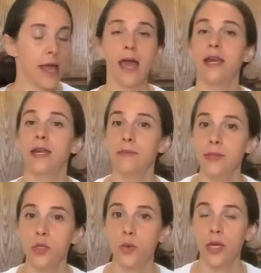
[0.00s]
and in
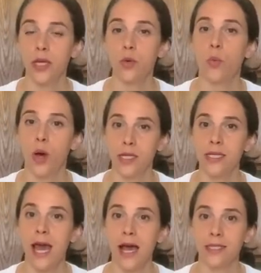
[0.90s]
between one
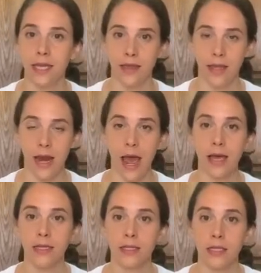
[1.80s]
task and the
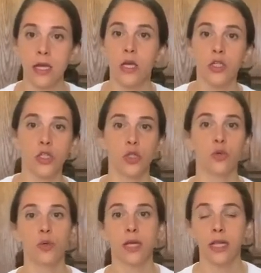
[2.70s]
next,
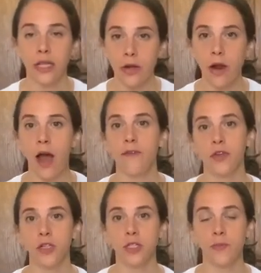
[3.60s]
to clear off
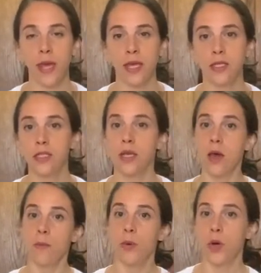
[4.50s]
your space,
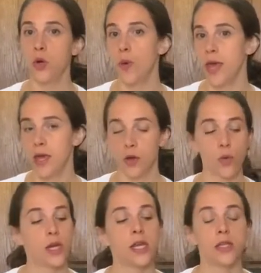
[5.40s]
put away
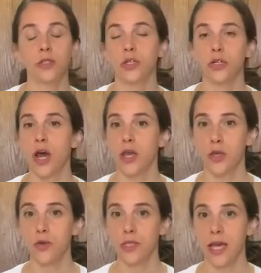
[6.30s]
ingredients you're not
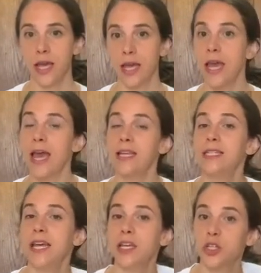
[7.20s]
using, and
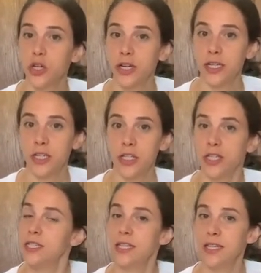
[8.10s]
take dirty
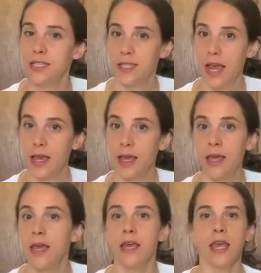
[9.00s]
dishes to the sink.
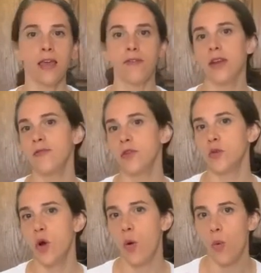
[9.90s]
Even if you
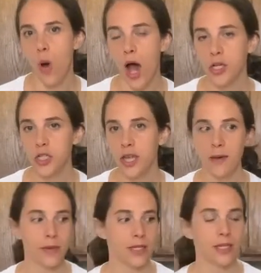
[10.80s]
don't wash
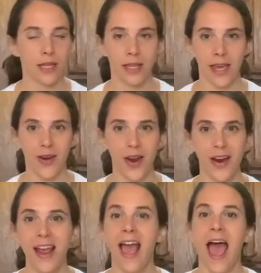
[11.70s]
them until
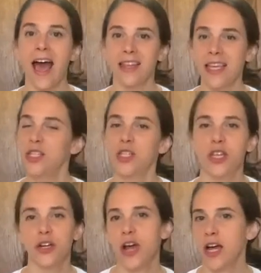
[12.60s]
later, at least
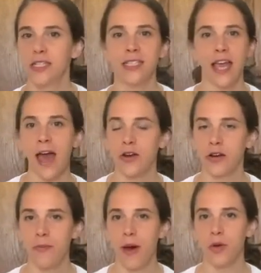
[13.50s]
they're not scattered
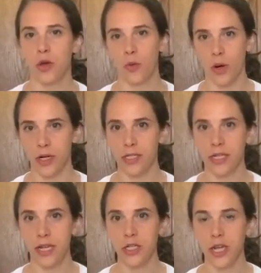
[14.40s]
about your
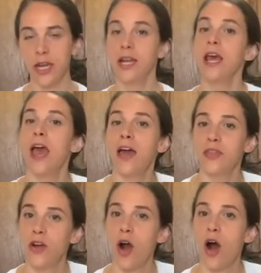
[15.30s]
workstation and
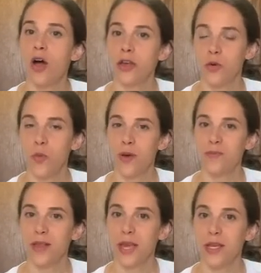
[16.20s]
they're all in one
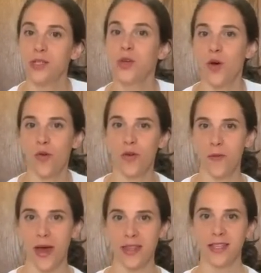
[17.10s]
place over
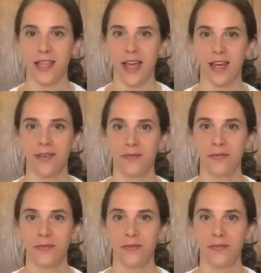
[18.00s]
by the sink.